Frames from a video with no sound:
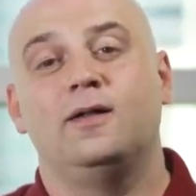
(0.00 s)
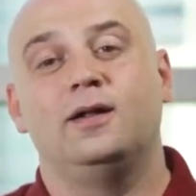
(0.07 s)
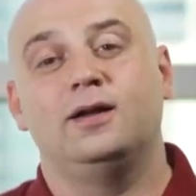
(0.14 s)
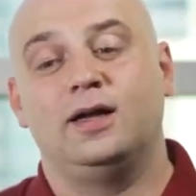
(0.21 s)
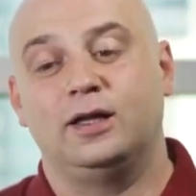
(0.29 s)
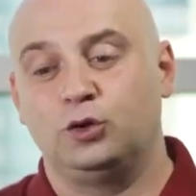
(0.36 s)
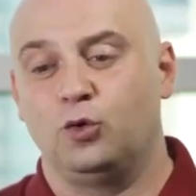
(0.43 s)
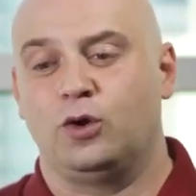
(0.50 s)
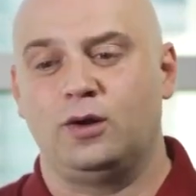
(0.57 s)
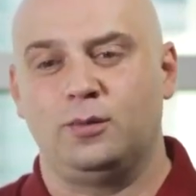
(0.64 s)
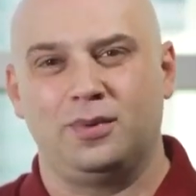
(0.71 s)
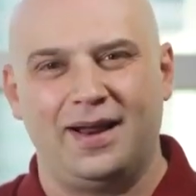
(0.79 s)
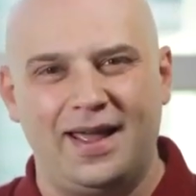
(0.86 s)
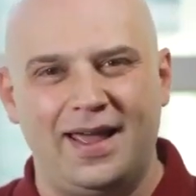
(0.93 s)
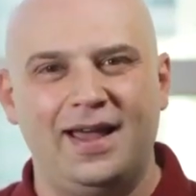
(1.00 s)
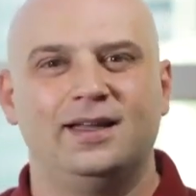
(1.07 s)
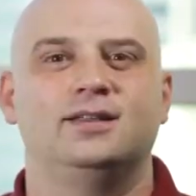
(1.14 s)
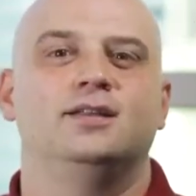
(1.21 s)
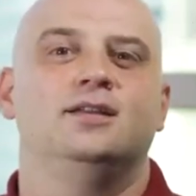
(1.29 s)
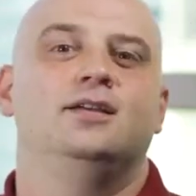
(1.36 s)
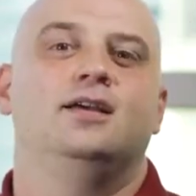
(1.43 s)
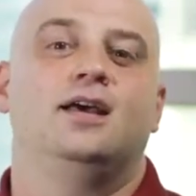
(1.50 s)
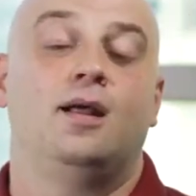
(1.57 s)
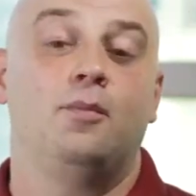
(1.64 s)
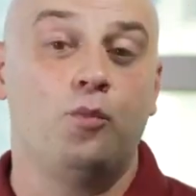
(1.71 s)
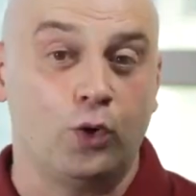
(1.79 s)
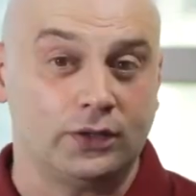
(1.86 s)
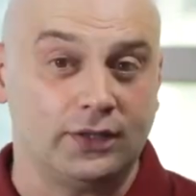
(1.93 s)
Well, or for the
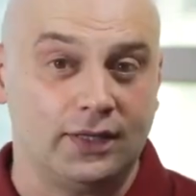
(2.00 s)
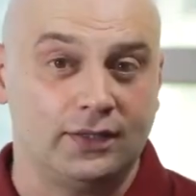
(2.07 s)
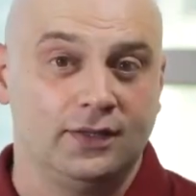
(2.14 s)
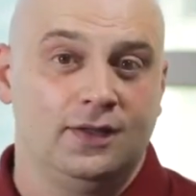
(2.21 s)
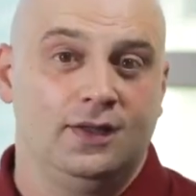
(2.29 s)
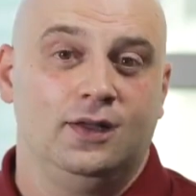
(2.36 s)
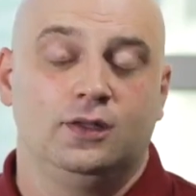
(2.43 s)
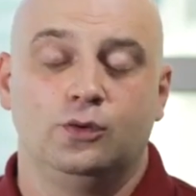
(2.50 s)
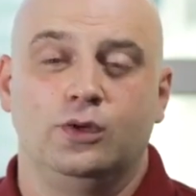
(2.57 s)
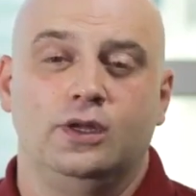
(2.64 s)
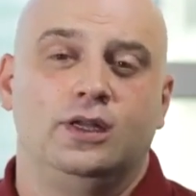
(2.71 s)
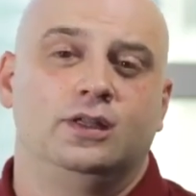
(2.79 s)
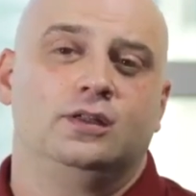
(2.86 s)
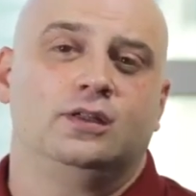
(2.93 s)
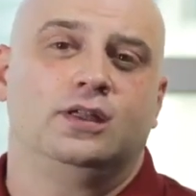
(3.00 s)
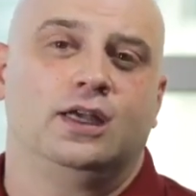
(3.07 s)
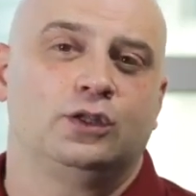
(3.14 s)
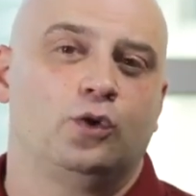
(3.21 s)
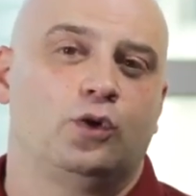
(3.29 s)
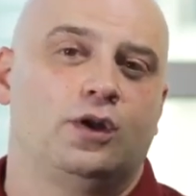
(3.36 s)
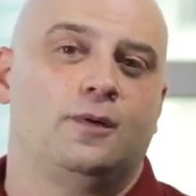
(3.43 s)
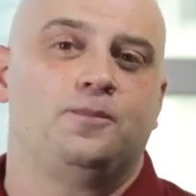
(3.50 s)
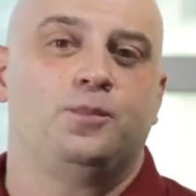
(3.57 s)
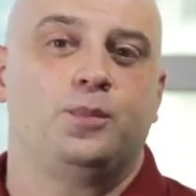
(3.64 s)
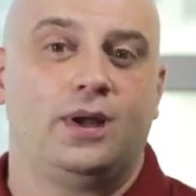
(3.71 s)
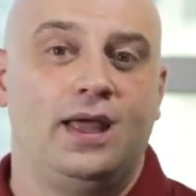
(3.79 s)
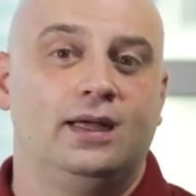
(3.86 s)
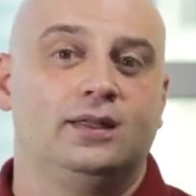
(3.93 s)
period defined by the project. It could be